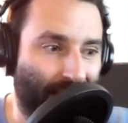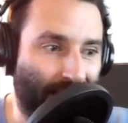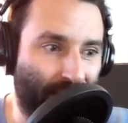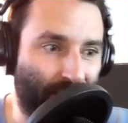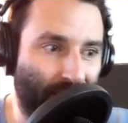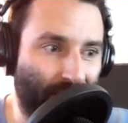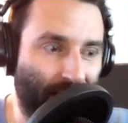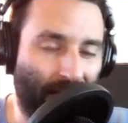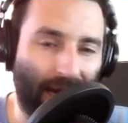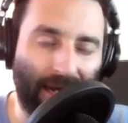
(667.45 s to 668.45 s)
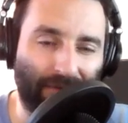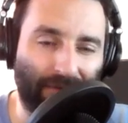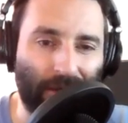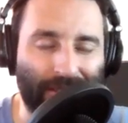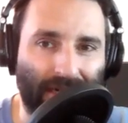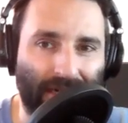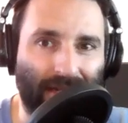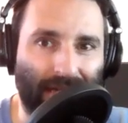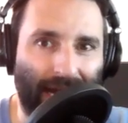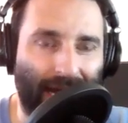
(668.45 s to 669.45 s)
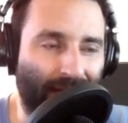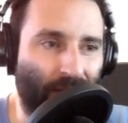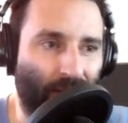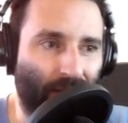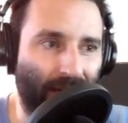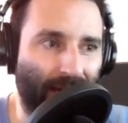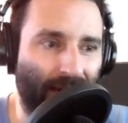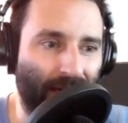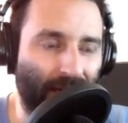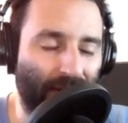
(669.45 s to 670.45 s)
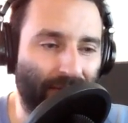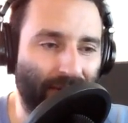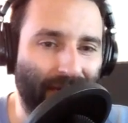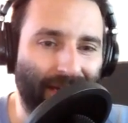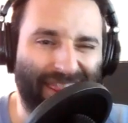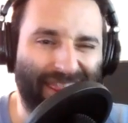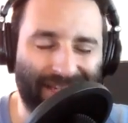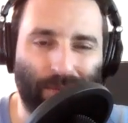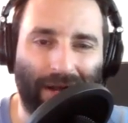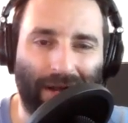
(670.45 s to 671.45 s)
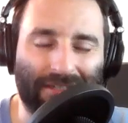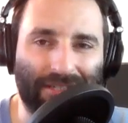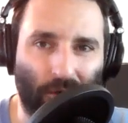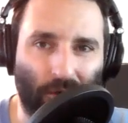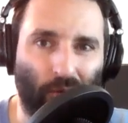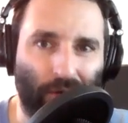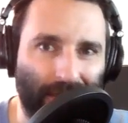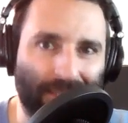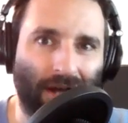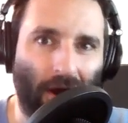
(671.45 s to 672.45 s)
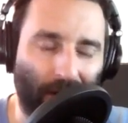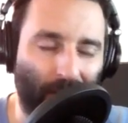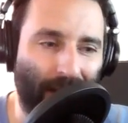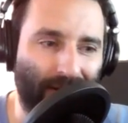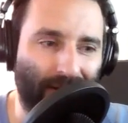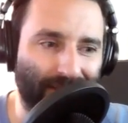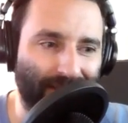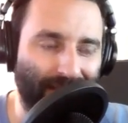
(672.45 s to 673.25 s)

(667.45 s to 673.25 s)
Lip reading: it kind of falls under the category of things parents don't really talk about.